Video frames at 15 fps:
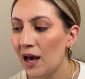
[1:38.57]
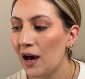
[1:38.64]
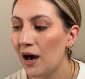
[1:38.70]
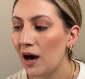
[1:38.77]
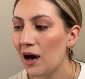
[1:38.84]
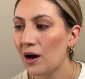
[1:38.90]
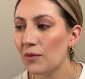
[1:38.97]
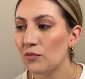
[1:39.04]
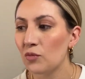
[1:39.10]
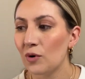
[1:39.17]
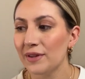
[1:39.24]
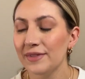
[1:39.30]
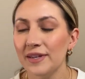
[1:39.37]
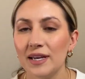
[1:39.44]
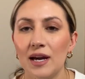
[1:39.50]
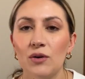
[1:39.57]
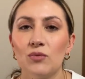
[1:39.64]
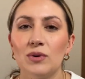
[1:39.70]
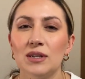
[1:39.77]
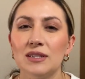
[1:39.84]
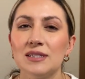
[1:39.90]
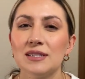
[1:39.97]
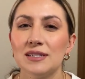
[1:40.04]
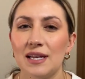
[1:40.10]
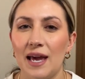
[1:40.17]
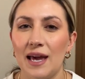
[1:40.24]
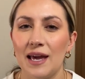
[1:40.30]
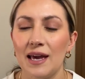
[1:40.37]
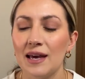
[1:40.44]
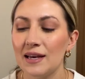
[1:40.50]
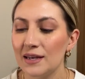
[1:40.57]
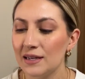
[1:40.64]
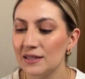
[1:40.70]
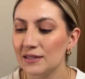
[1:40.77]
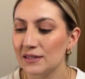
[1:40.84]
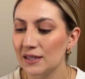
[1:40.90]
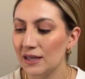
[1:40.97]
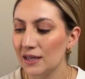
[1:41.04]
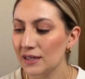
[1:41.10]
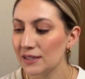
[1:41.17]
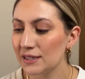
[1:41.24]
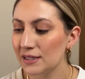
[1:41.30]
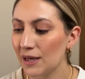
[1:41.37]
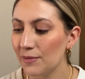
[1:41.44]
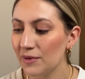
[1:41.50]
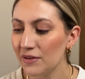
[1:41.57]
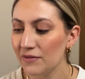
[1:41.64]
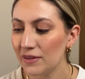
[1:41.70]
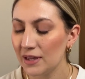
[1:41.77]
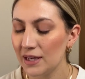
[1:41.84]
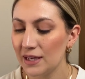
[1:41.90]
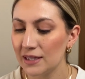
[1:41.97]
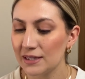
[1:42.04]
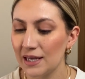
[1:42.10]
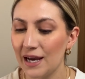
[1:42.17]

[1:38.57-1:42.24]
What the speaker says: One thing I will say is some of these,